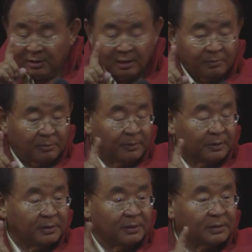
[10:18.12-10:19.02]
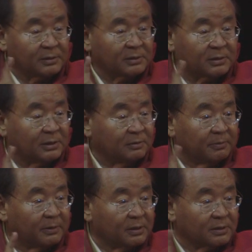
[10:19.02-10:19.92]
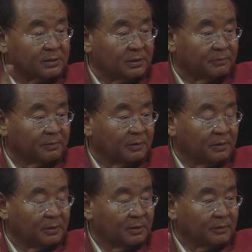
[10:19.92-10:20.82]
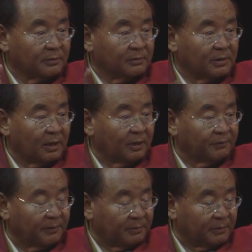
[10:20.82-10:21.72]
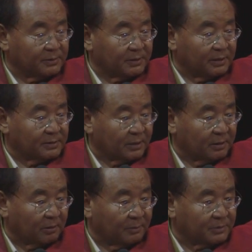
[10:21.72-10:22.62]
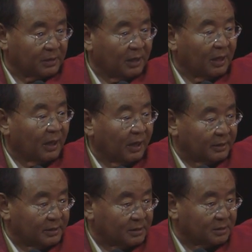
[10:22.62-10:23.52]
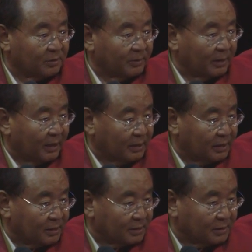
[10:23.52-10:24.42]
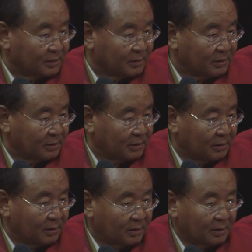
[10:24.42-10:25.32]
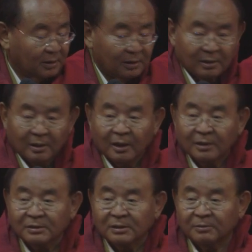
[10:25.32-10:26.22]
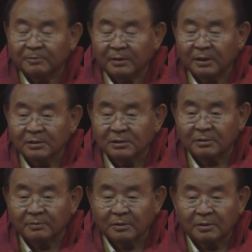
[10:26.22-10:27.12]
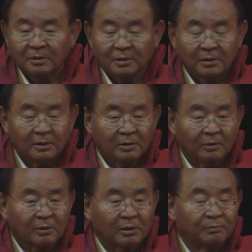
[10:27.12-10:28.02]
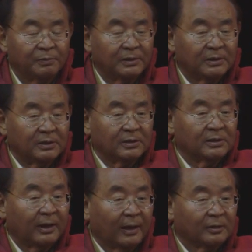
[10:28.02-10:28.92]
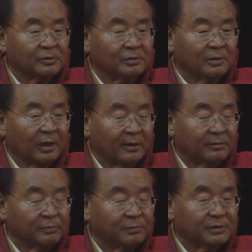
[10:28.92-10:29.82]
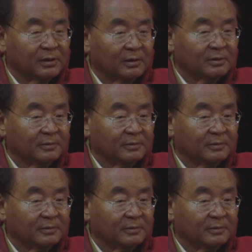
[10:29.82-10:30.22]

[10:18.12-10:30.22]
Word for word: Everybody doesn't sleep when they sleep. From there, famous Zen saying comes, I eat when I eat, I sleep when I sleep. You're completely in the action, 100%.